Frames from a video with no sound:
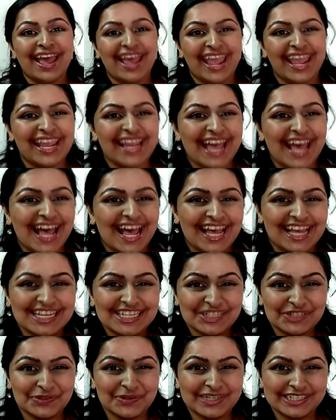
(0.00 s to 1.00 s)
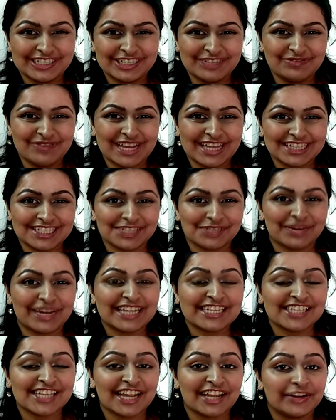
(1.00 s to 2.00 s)
Hey guys, welcome back to
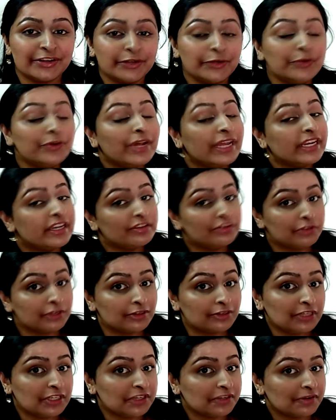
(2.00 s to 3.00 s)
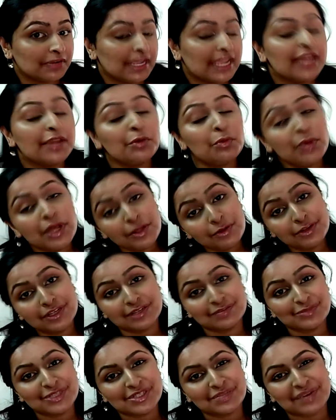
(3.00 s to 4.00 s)
my channel and if you're new,
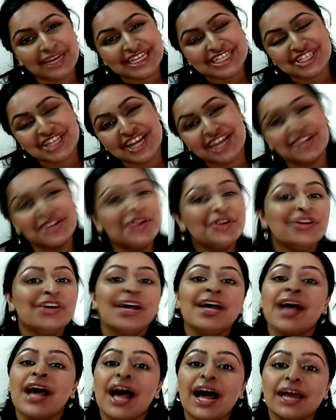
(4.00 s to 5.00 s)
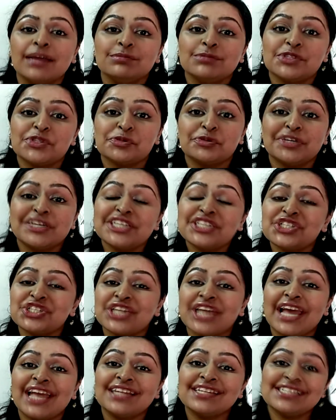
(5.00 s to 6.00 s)
welcome to my channel. I'm Srish
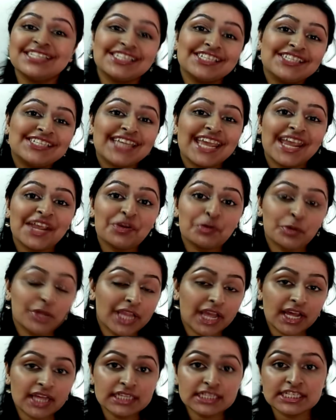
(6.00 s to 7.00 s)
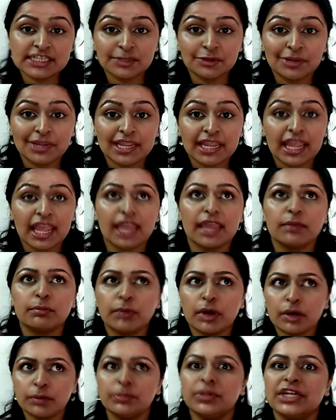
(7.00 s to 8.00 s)
and today we are doing
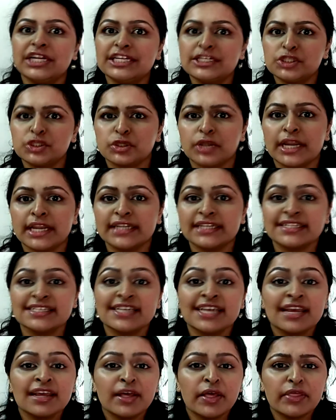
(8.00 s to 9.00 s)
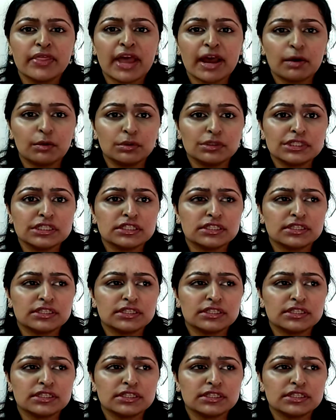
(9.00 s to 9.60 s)
a popular trend that was